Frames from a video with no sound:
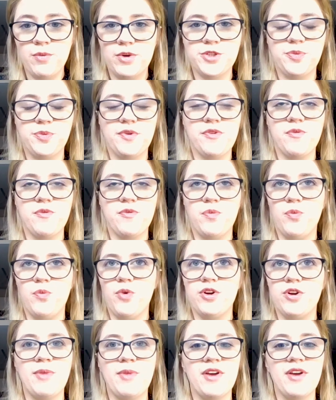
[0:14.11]
which was
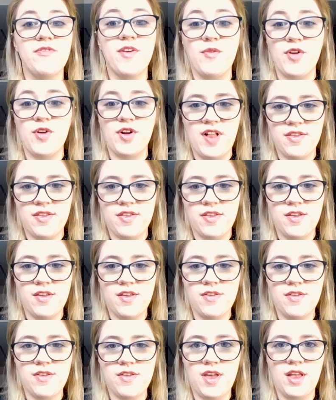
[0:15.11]
one of my favorite
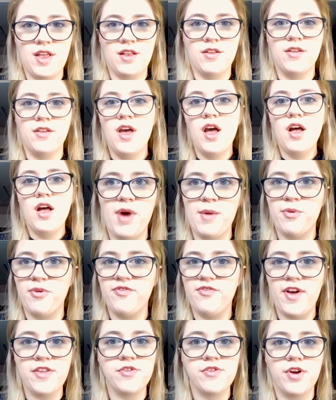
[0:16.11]
classes, and my
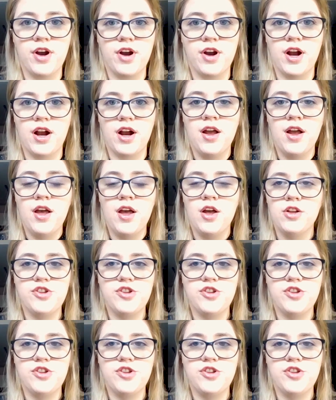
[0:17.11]
professor